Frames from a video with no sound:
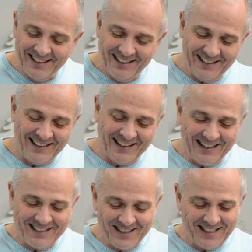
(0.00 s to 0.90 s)
And I
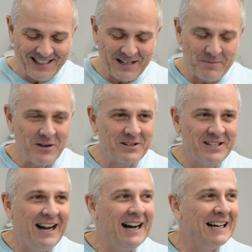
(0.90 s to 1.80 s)
got to thinking about
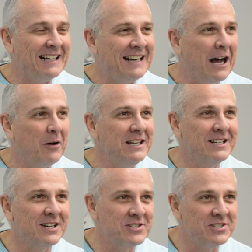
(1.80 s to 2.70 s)
God and how he
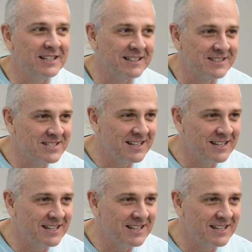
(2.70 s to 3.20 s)
does things.